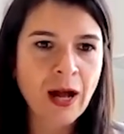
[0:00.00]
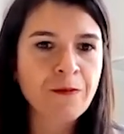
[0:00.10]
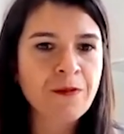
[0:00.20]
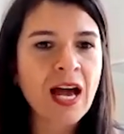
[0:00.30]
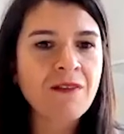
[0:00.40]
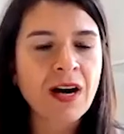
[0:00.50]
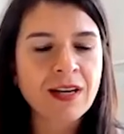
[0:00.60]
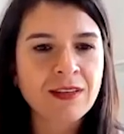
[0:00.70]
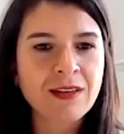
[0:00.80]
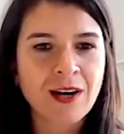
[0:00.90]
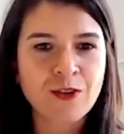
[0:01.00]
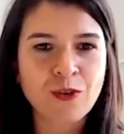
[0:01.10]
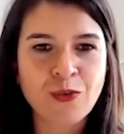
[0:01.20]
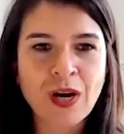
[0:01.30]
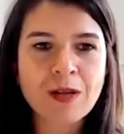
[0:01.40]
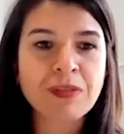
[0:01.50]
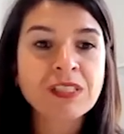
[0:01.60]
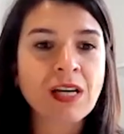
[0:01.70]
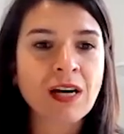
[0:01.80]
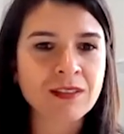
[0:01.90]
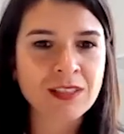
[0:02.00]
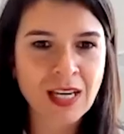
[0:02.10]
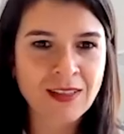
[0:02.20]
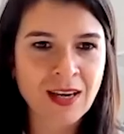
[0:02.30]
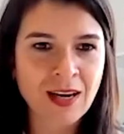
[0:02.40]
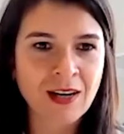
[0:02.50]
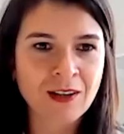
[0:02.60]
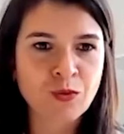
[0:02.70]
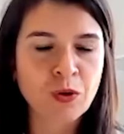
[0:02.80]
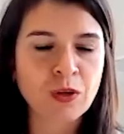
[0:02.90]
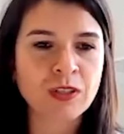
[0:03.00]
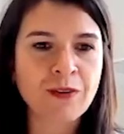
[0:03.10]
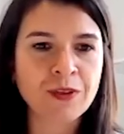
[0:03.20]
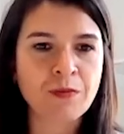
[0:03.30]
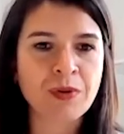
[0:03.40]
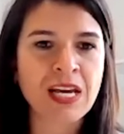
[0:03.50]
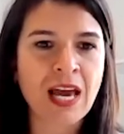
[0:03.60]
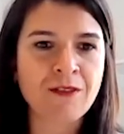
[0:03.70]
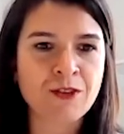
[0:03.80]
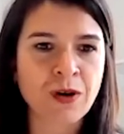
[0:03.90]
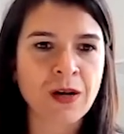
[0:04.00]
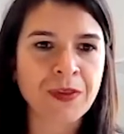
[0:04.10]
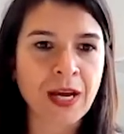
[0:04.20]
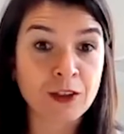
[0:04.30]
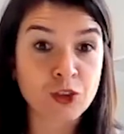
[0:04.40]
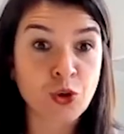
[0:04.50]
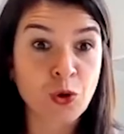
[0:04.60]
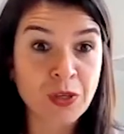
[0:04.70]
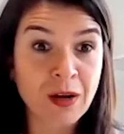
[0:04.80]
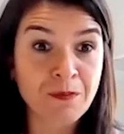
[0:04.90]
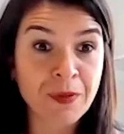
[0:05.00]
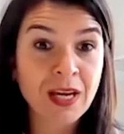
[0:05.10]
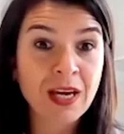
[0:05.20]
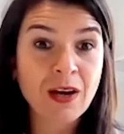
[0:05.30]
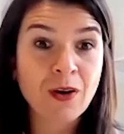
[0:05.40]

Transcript: And we have, I think, kind of misunderstanding around the world. I want to bring everyone and show them